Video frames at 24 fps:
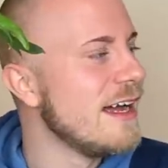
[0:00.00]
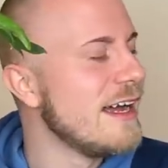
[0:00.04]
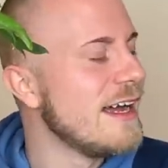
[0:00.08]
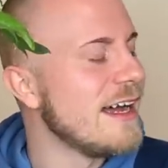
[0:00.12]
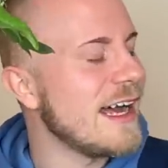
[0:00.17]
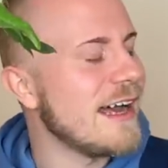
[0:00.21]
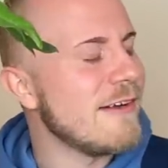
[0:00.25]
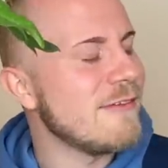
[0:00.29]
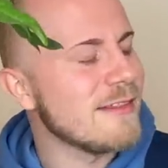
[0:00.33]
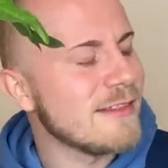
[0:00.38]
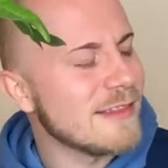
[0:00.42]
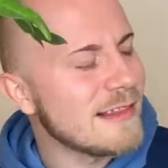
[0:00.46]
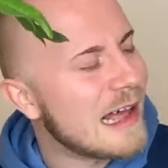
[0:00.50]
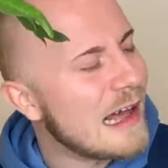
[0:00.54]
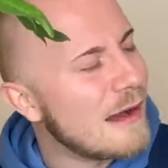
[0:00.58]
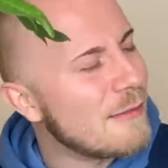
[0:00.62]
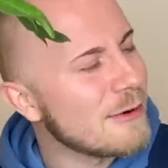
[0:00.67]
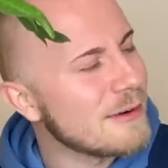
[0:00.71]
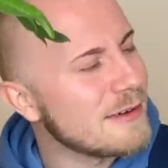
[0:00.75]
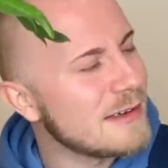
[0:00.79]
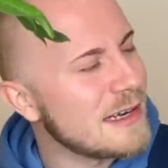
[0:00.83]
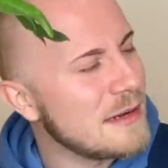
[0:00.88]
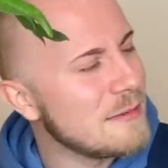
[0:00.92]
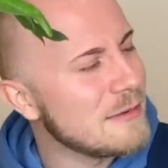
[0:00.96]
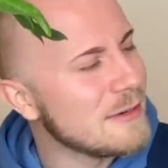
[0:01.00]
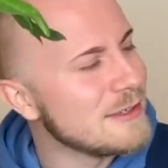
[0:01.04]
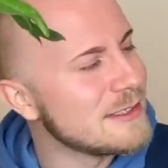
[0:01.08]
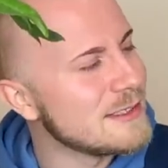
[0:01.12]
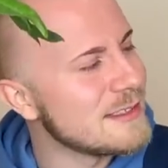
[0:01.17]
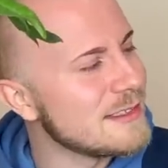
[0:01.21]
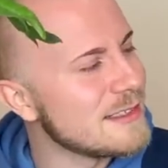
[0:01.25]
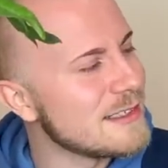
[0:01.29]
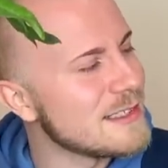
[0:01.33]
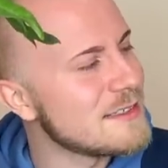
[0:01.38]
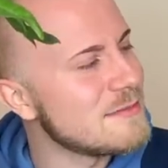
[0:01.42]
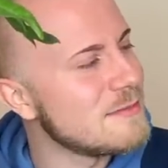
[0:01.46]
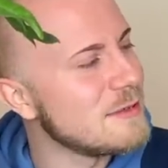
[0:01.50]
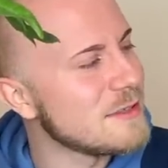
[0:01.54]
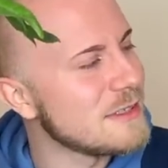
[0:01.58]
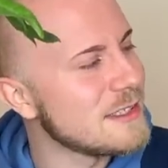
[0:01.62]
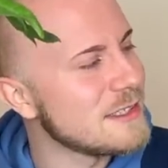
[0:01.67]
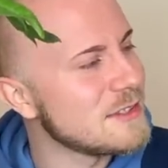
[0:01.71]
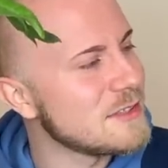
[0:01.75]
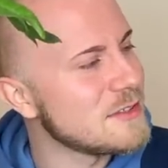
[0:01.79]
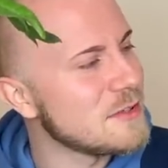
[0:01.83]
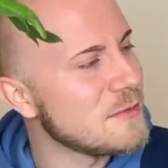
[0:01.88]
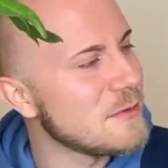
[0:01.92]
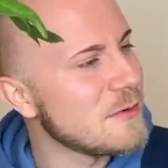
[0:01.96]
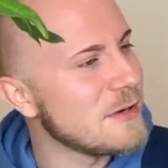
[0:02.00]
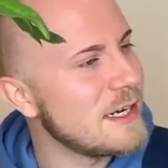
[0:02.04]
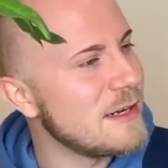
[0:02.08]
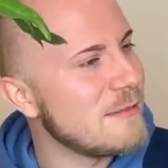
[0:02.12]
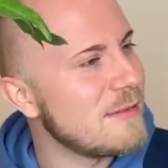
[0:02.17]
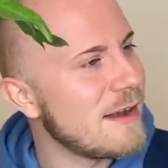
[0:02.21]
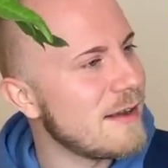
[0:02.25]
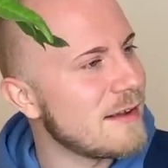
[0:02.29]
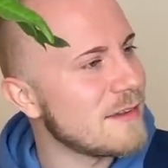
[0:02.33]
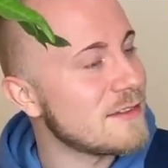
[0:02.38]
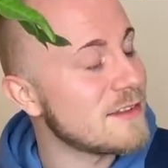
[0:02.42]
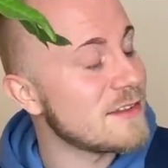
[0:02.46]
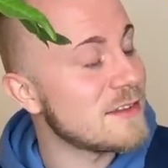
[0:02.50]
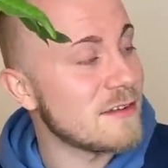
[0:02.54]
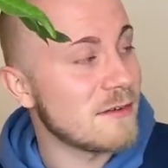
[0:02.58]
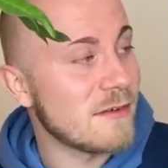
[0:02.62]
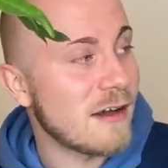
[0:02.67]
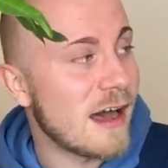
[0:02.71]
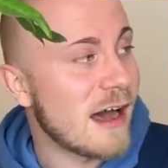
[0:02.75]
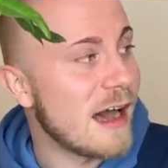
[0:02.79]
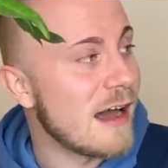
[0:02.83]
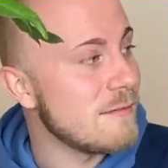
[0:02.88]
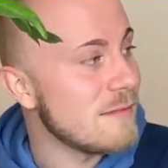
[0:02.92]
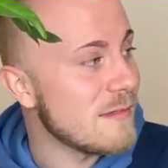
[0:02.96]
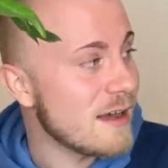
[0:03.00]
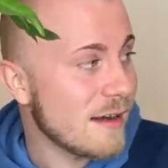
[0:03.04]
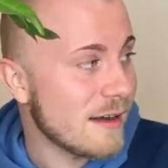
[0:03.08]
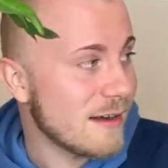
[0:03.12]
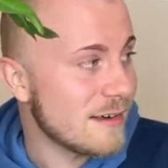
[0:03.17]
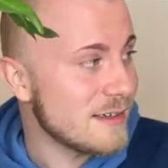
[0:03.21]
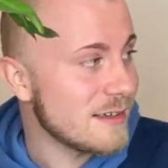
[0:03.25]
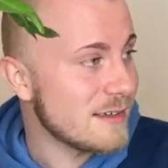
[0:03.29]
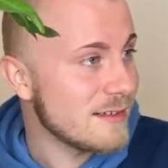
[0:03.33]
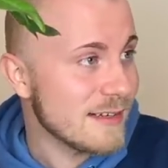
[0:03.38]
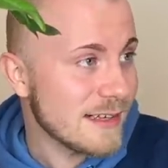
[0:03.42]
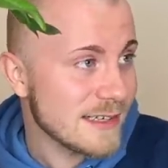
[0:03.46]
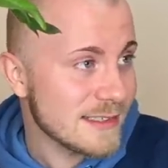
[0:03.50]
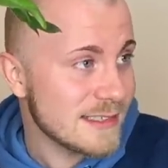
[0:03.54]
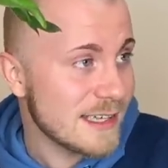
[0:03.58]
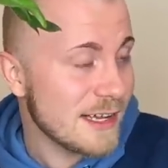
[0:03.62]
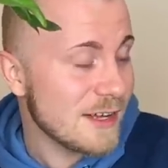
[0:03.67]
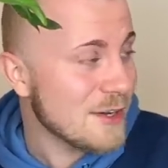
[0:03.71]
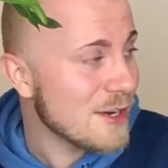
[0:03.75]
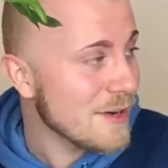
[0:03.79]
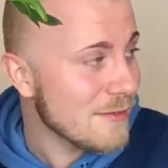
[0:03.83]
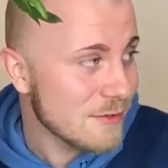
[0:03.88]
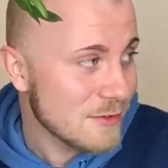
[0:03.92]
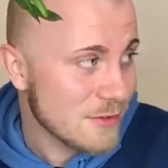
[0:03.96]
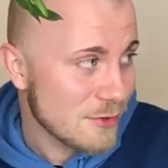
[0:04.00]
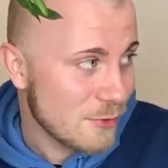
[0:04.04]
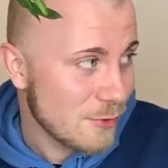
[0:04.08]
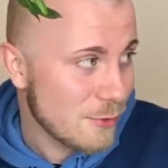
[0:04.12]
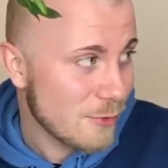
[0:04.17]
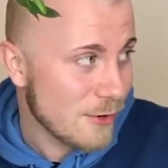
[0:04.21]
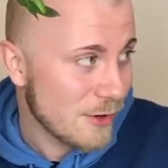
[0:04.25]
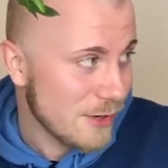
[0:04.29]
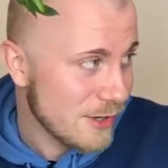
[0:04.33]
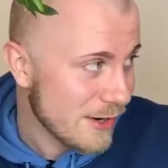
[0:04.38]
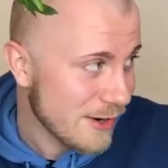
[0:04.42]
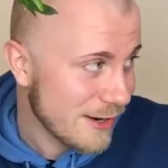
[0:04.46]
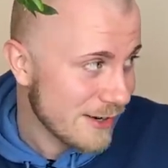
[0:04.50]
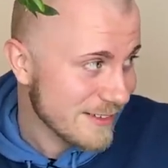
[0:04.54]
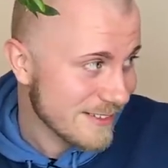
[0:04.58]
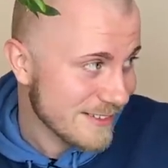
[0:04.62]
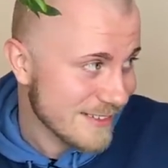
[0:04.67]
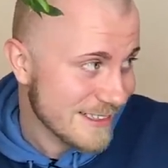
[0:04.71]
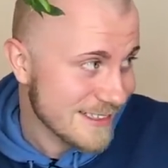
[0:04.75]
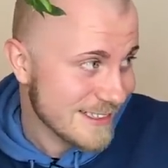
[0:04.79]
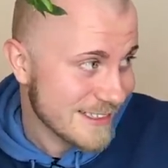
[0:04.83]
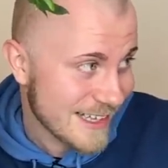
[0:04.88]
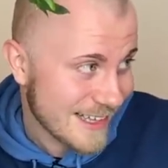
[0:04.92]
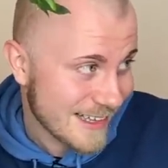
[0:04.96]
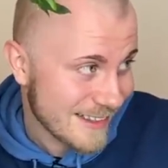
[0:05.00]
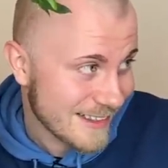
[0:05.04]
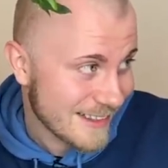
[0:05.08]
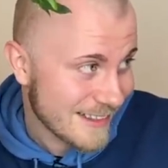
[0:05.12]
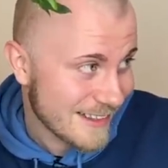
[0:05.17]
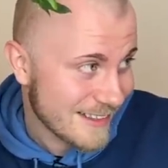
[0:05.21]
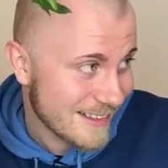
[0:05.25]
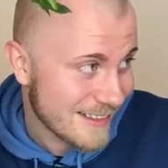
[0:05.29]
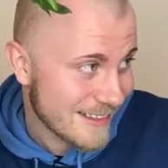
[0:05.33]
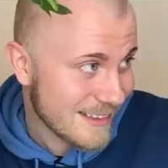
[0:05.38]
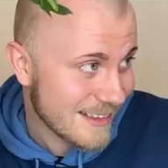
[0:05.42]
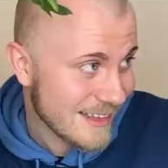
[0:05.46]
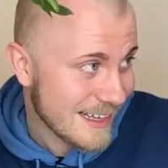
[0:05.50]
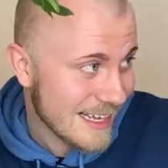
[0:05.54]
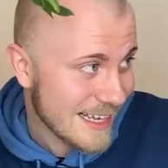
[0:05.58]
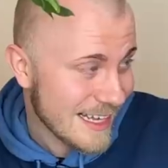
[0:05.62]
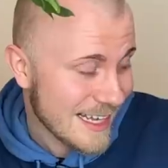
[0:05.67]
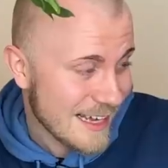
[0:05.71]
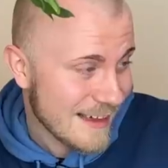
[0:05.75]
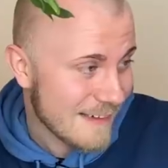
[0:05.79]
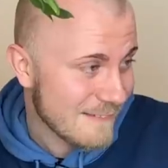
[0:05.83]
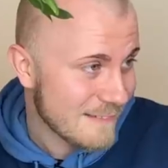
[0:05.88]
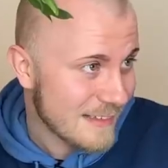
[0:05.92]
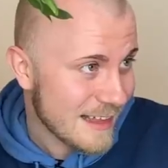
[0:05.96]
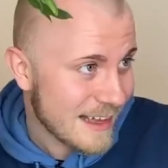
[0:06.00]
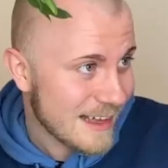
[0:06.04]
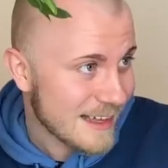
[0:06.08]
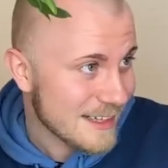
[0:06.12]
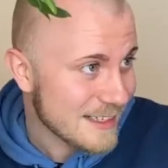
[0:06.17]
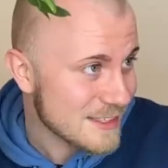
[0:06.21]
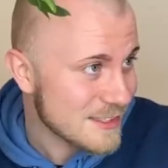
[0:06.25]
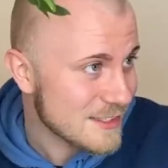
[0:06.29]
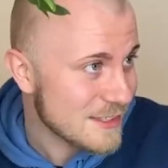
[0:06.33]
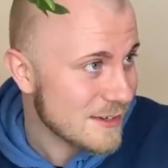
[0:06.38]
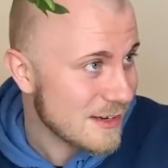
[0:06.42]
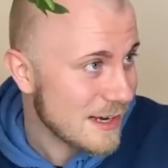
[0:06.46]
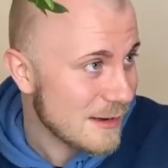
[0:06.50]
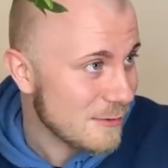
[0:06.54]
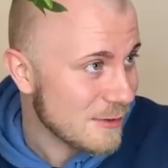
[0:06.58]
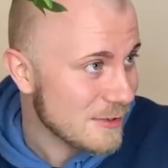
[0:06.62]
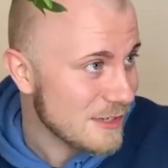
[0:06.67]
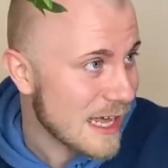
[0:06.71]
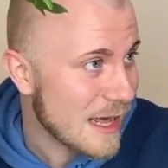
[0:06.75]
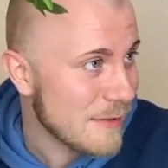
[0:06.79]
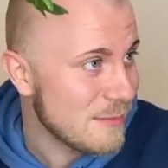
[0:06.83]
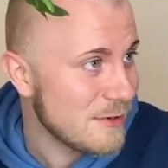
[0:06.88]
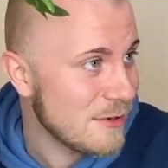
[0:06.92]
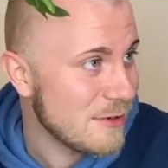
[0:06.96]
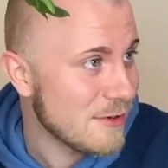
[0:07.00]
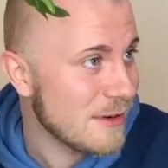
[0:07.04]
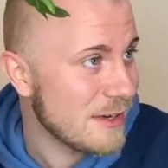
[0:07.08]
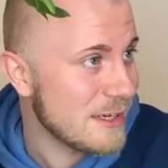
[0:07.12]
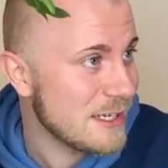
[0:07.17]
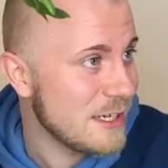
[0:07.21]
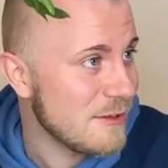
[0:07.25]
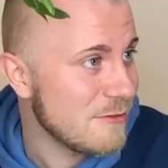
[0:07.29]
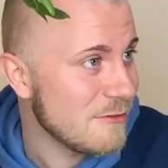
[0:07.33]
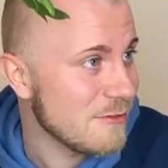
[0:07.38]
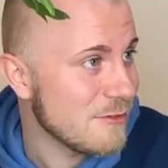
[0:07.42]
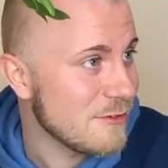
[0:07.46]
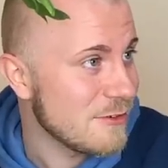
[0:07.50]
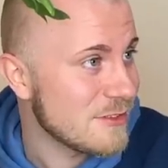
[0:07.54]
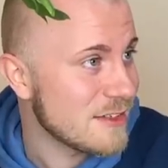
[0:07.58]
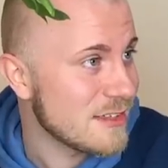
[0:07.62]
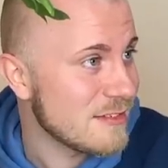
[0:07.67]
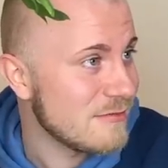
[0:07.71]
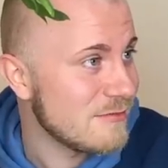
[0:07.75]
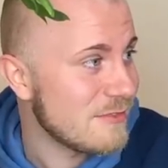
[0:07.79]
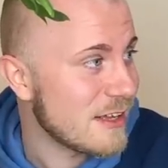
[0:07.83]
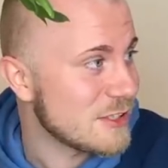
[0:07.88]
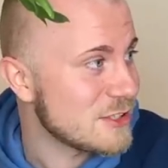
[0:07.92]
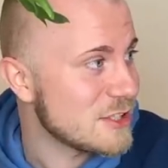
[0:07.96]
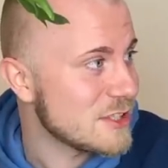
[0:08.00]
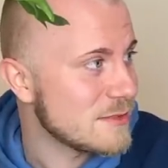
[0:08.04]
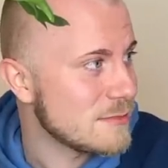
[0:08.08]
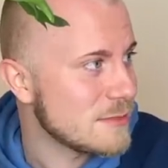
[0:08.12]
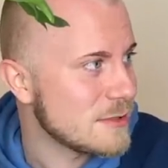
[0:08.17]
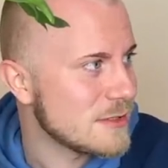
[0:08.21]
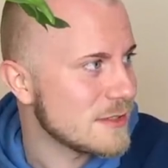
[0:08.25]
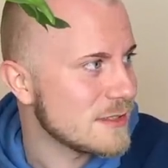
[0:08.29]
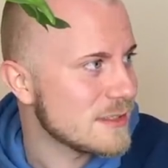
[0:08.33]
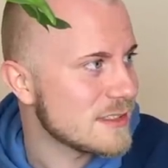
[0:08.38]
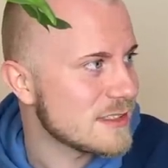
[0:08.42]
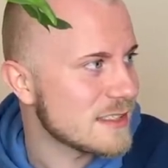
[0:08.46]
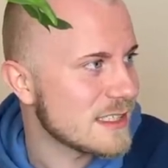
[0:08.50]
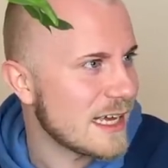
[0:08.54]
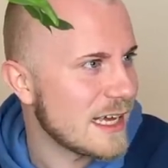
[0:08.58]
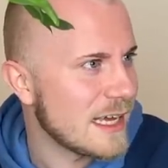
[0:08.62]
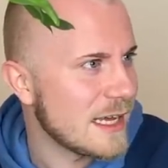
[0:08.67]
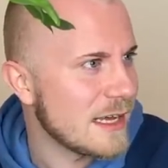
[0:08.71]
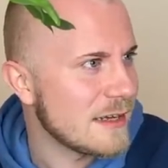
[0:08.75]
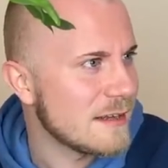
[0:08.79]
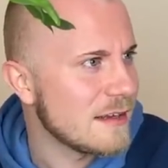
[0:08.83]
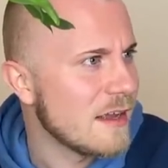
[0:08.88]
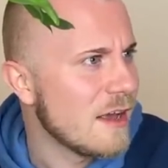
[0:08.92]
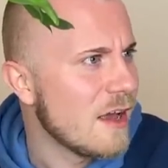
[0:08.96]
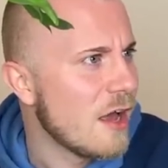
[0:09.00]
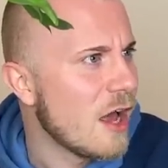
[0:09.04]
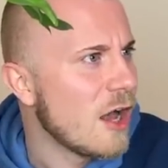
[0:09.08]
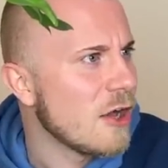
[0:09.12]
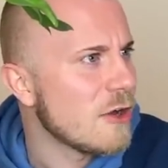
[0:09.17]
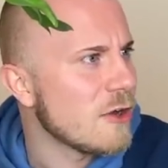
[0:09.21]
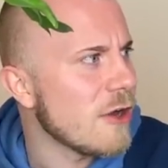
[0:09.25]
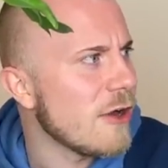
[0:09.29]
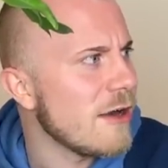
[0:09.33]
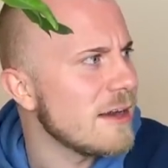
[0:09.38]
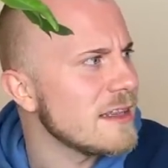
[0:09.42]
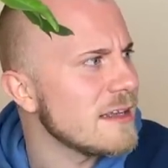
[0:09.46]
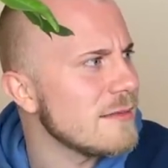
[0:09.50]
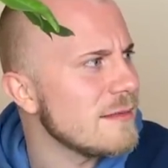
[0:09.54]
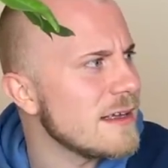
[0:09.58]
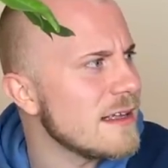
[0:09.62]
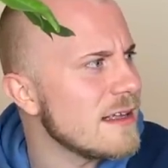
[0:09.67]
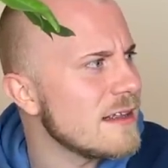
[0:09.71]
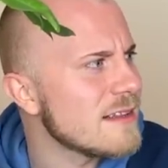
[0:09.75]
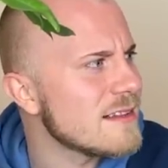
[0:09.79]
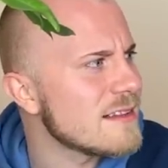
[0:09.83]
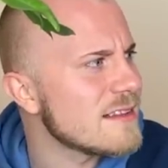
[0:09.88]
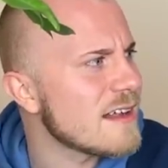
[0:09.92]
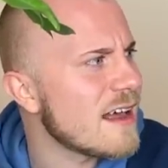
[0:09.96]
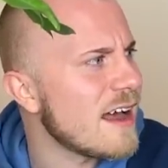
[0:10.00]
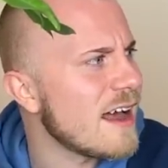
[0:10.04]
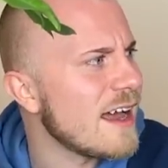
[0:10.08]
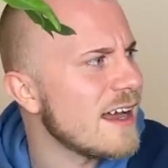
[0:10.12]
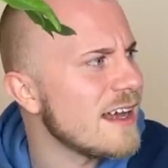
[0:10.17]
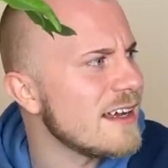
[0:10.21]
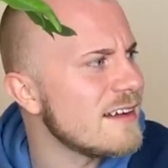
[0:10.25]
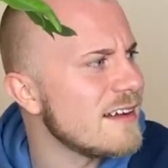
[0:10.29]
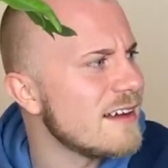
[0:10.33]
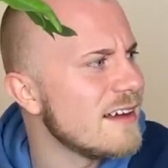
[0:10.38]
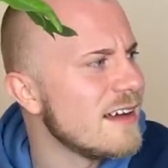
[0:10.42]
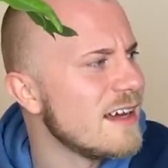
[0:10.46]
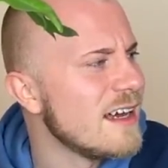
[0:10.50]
I have a lot more neighbors in this building to worry about, so I'm not gonna like take over the courtyard in the sense of that. So I will not be growing any fruits and vegetables, and growing them inside,